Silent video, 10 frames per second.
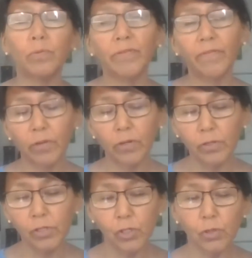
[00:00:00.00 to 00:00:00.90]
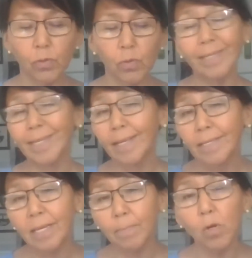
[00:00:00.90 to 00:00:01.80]
referred to as
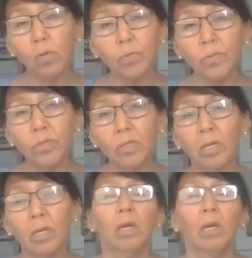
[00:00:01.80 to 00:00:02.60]
Eskimos.